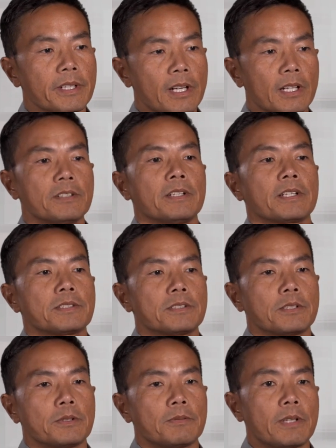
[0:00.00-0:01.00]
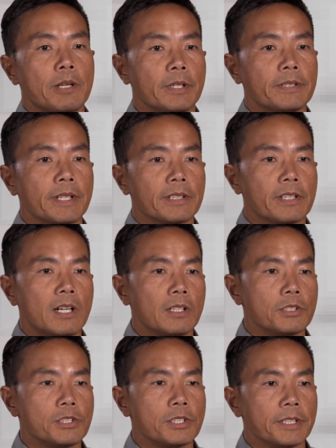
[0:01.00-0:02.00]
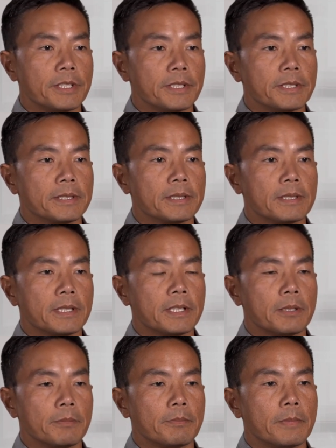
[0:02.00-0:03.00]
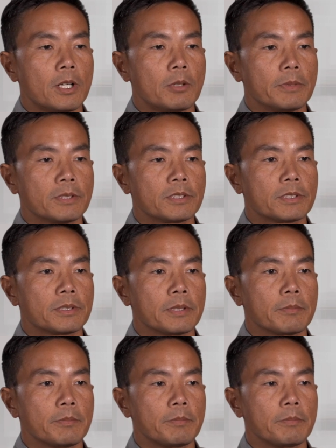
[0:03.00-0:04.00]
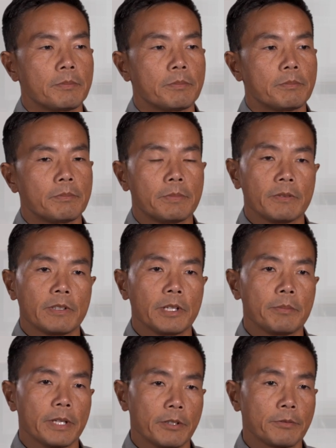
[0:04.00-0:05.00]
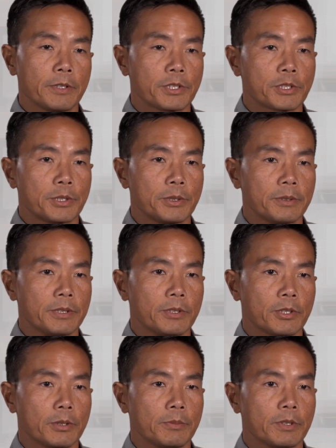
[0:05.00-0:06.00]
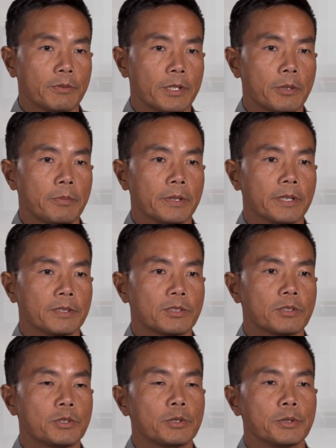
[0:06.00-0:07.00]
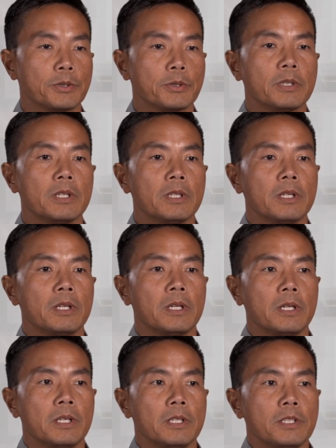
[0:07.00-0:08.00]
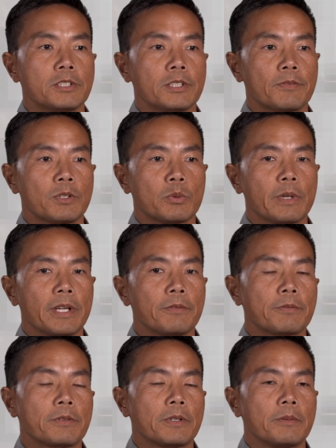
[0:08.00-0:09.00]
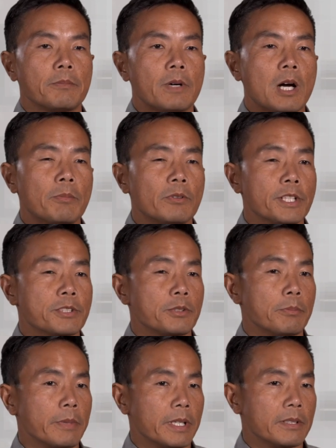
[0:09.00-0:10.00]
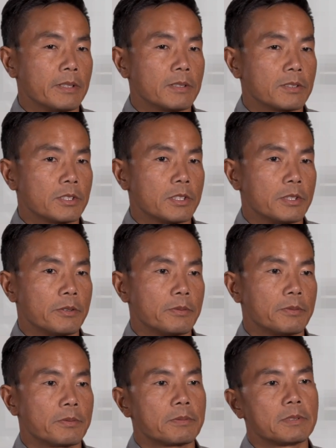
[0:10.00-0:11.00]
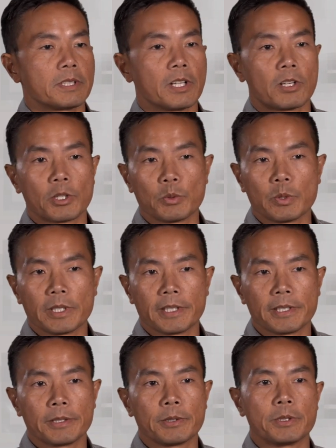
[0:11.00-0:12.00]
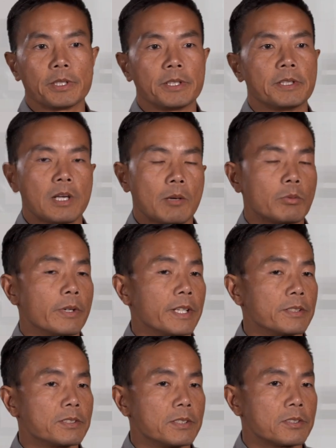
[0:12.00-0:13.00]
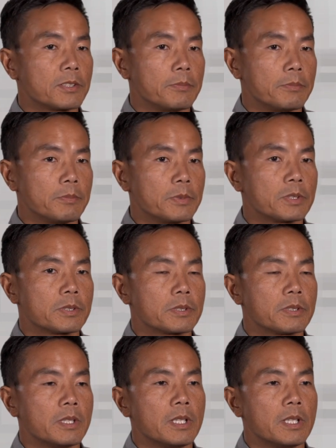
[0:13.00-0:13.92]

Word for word: the context of library technology, um, Alma's been very beneficial in terms of helping us to shift away from operational maintenance of, say, hardware or operating systems.